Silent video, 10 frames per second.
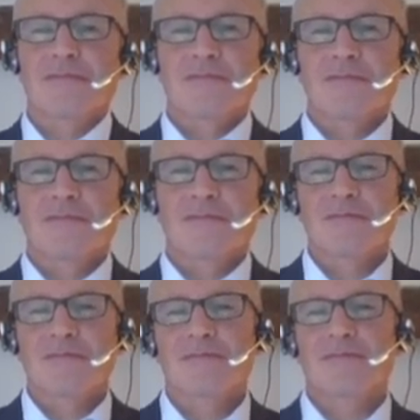
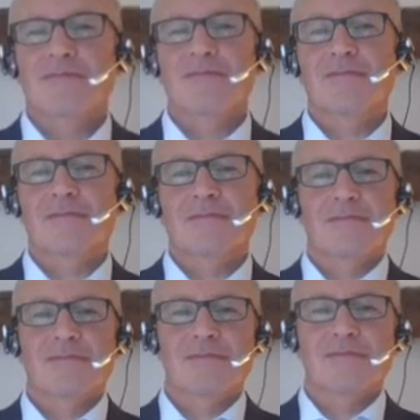
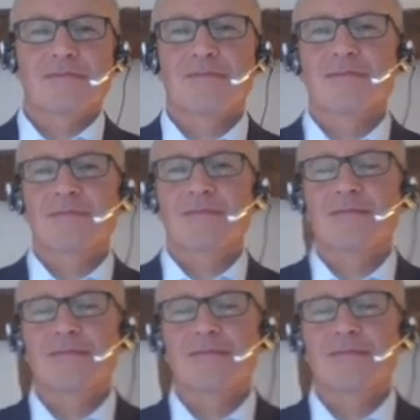(not speaking)